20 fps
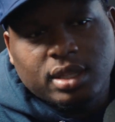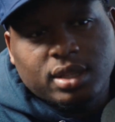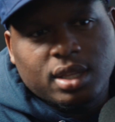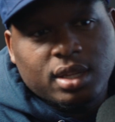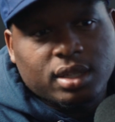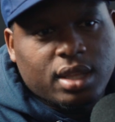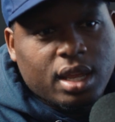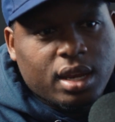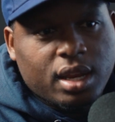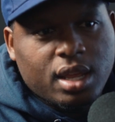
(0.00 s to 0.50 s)
I
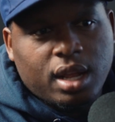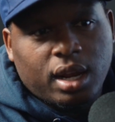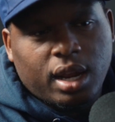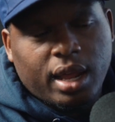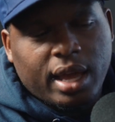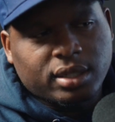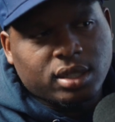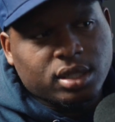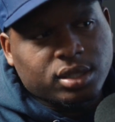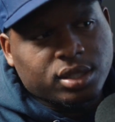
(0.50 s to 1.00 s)
think they need
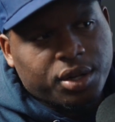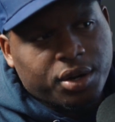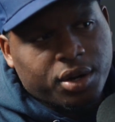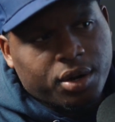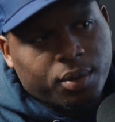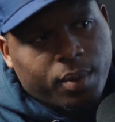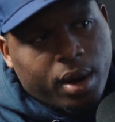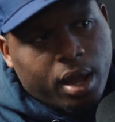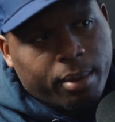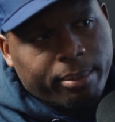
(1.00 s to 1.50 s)
classes
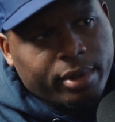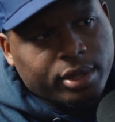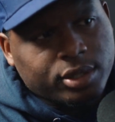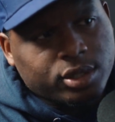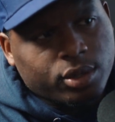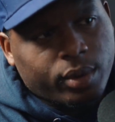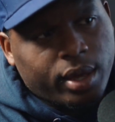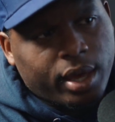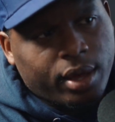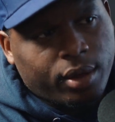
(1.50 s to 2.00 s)
centered around
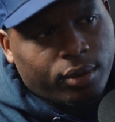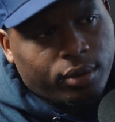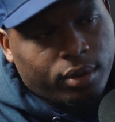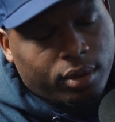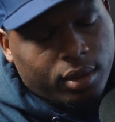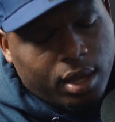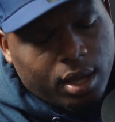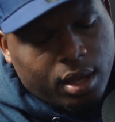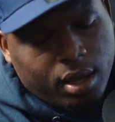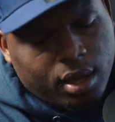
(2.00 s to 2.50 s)
mental health.